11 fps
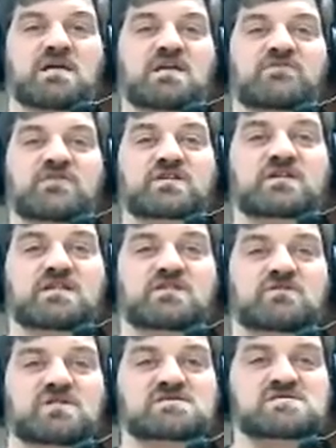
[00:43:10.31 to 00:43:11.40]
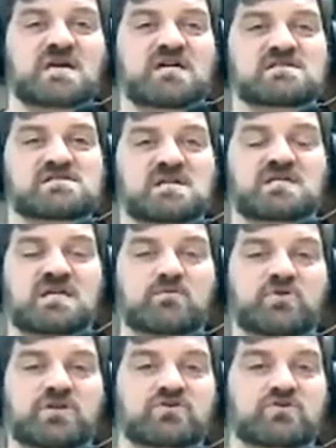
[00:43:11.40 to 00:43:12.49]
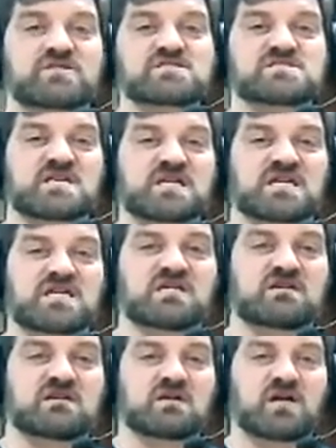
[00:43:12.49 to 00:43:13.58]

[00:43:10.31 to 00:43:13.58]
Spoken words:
If you're going to do this as a table that you're only sitting in